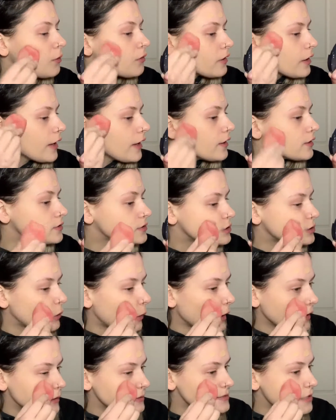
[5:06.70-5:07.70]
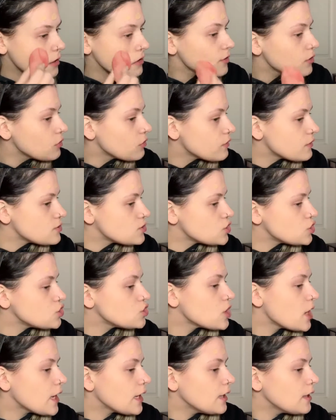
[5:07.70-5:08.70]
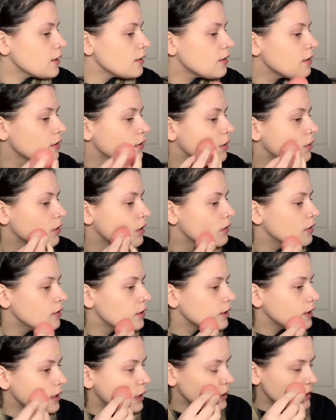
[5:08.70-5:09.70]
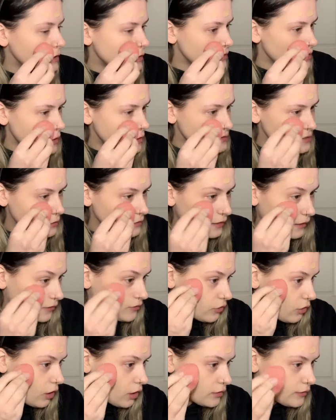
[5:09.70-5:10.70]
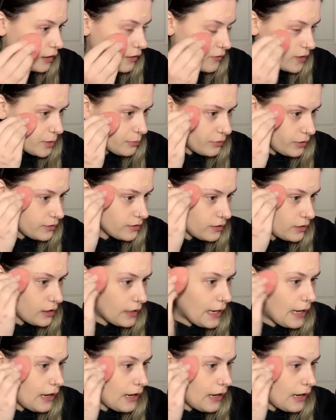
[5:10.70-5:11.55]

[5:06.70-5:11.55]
Okay, so I could tell you the shade isn't that dark. Now that I blended it